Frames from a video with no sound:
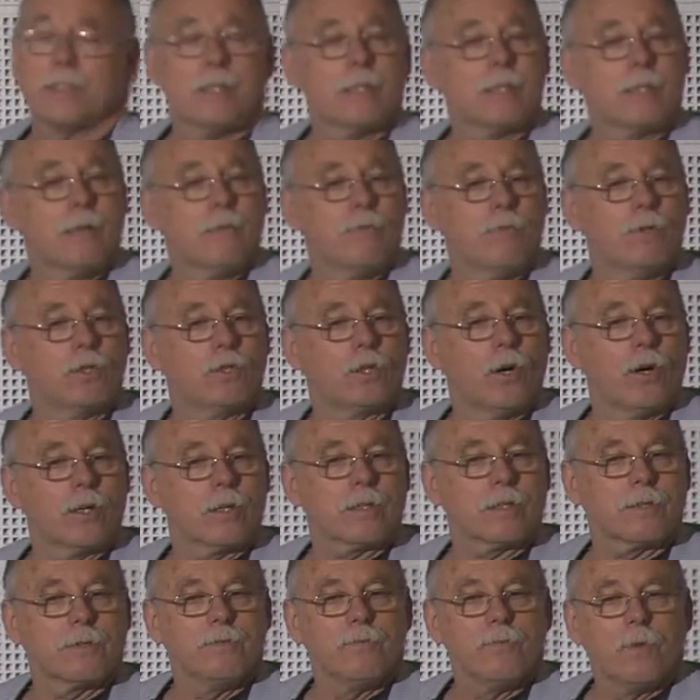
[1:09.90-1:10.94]
relatively
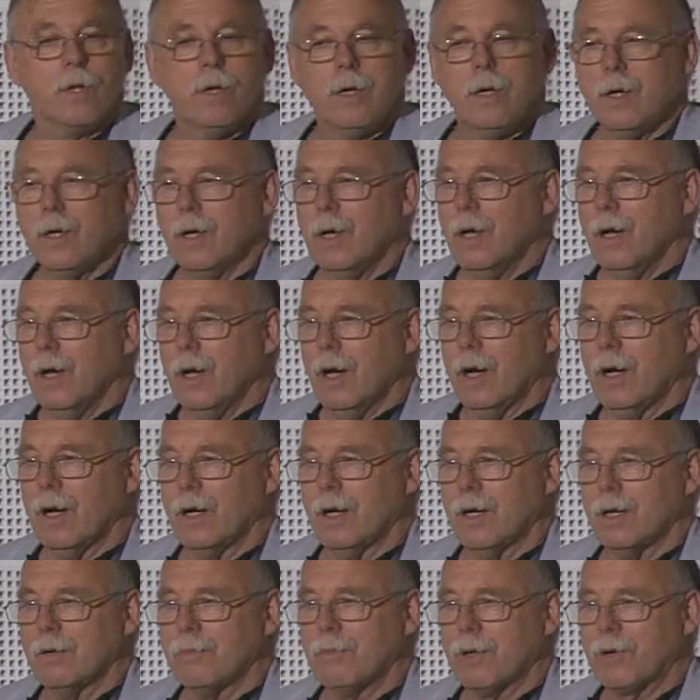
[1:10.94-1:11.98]
short
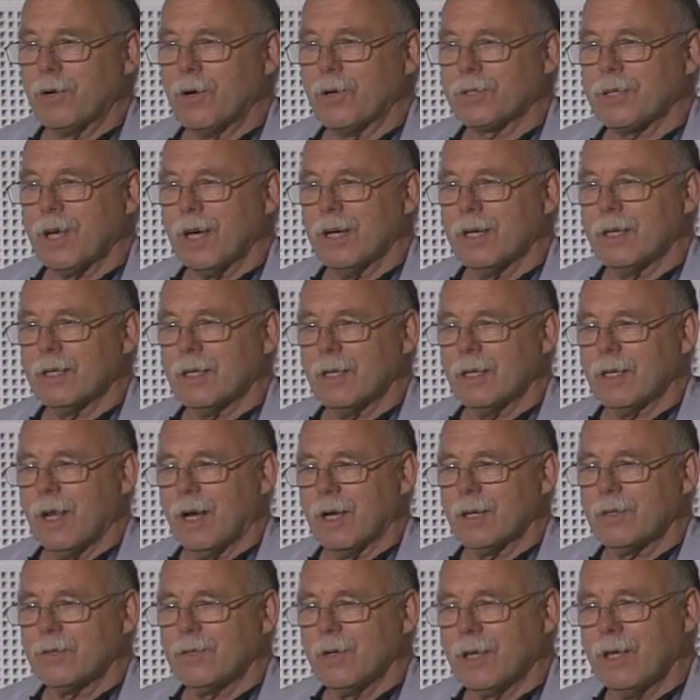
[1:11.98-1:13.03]
because I
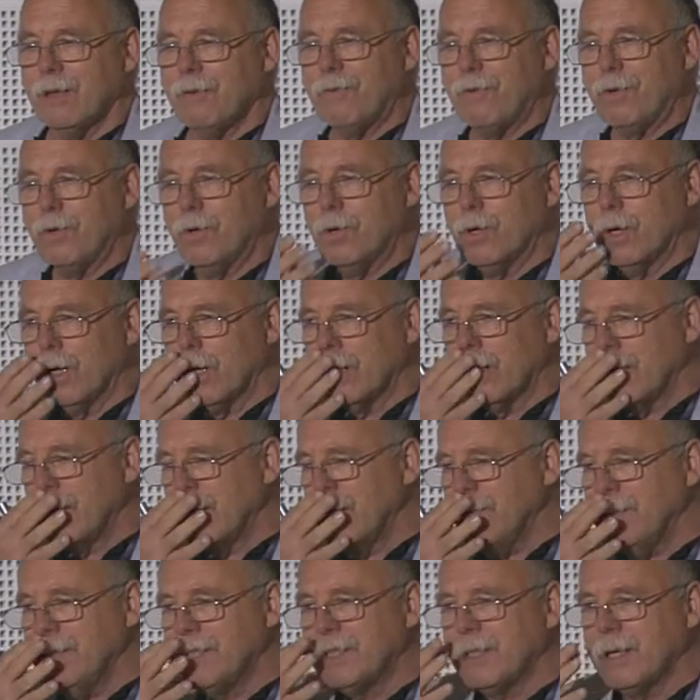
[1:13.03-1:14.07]
like to give you,
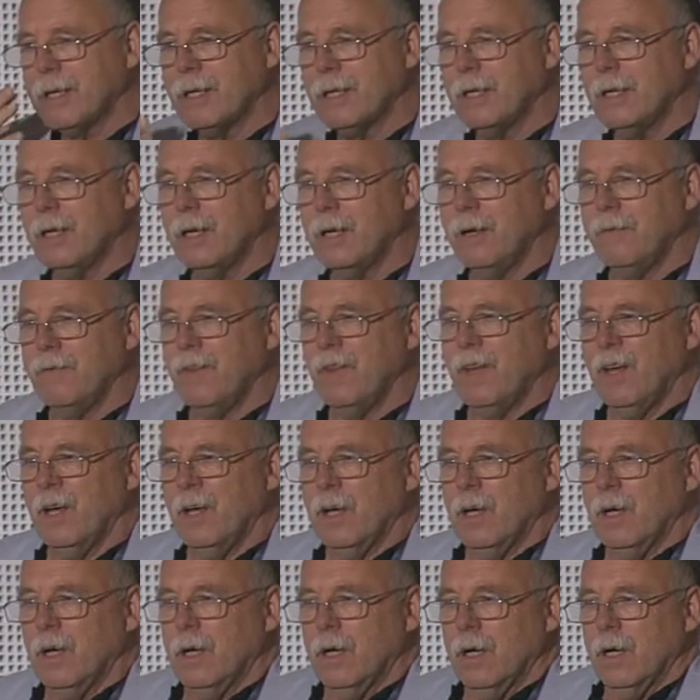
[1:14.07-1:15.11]
let me say,
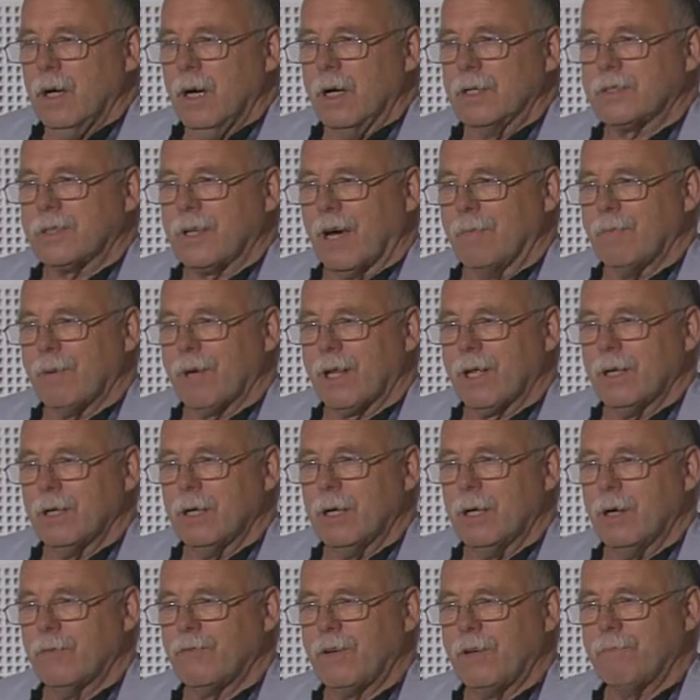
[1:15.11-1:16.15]
a summary
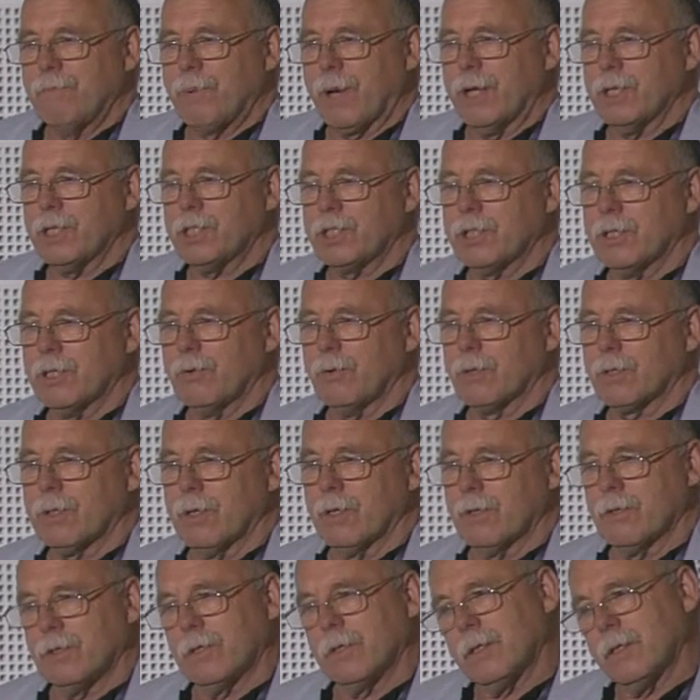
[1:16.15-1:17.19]
of impression
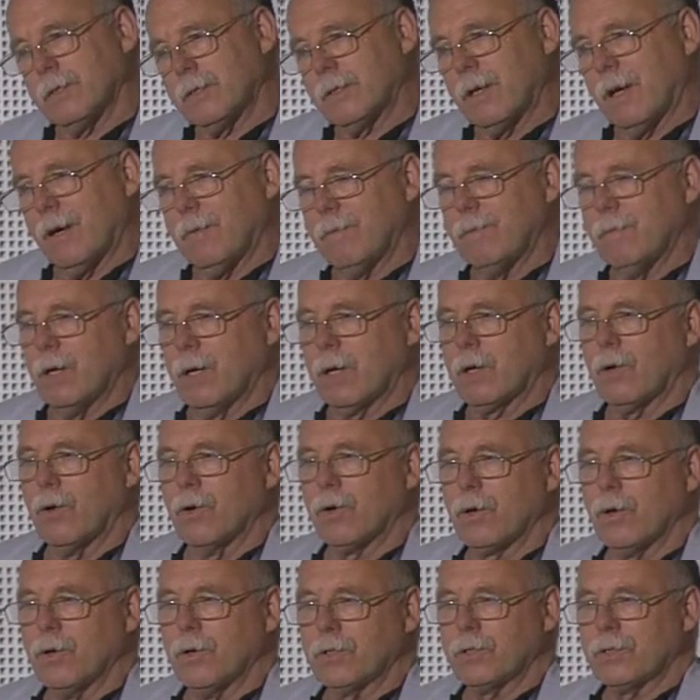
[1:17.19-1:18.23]
on some
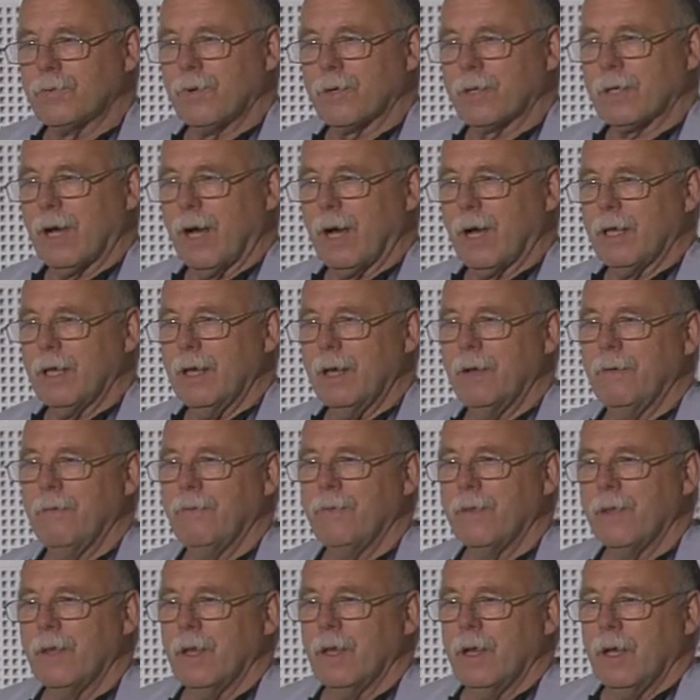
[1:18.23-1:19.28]
conclusion what I
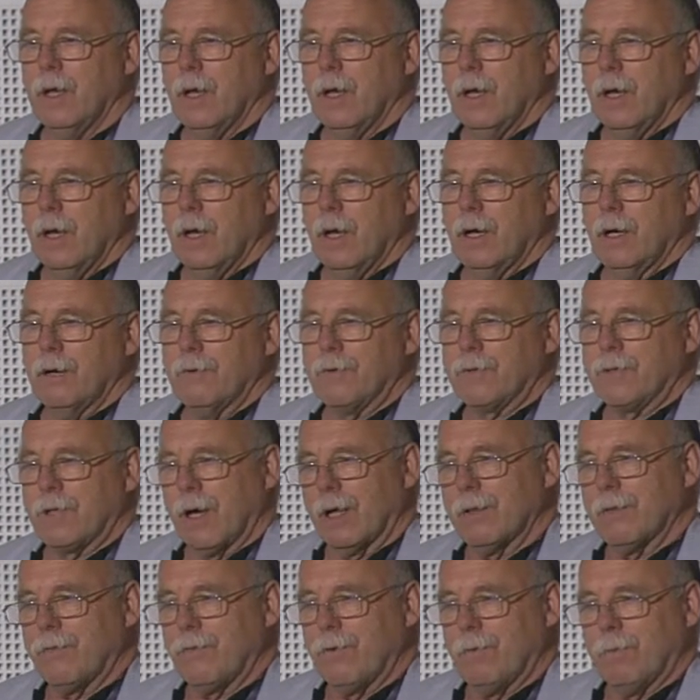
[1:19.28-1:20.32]
have
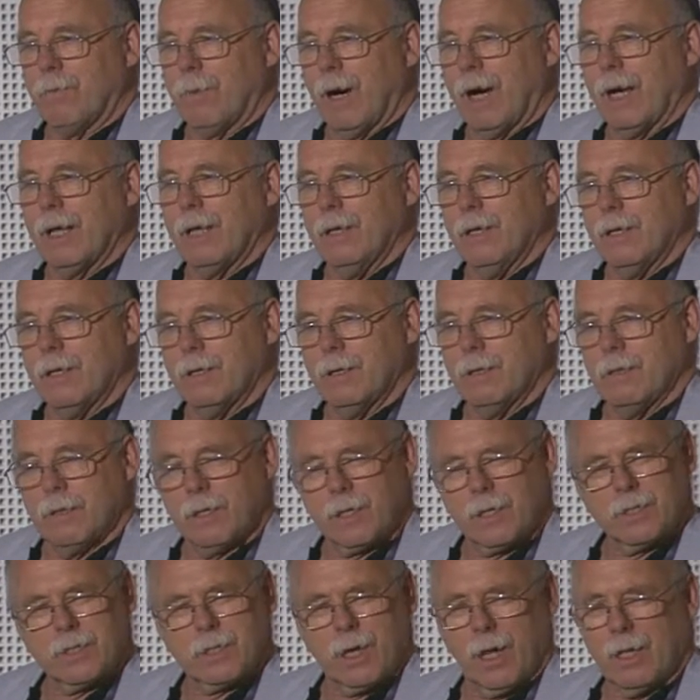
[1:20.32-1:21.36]
done from my
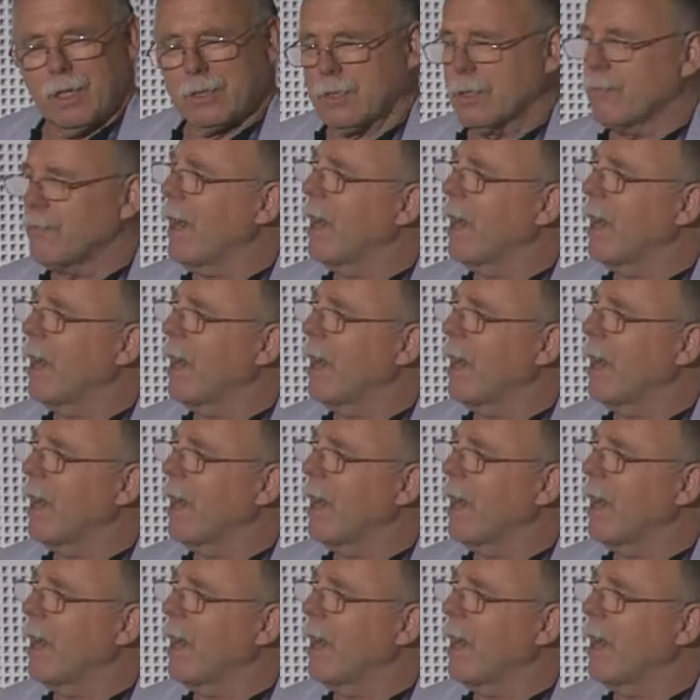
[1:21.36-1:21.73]
results of